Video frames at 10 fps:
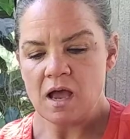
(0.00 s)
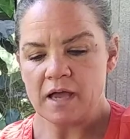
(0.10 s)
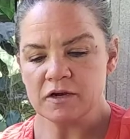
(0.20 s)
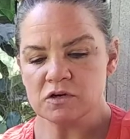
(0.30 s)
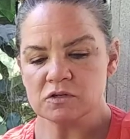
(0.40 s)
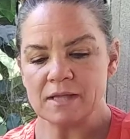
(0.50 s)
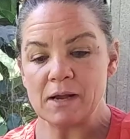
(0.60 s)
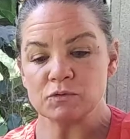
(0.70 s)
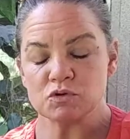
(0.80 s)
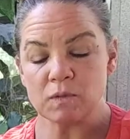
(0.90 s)
I heard a
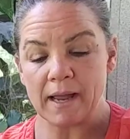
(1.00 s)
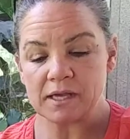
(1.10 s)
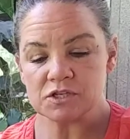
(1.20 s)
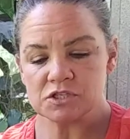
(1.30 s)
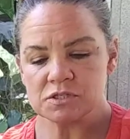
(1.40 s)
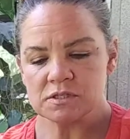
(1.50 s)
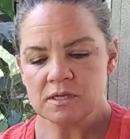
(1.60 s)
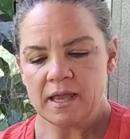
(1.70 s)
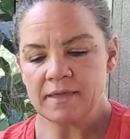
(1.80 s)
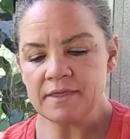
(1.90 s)
loud crash,
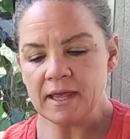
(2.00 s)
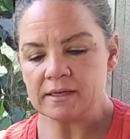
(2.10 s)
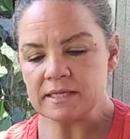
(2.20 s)
and then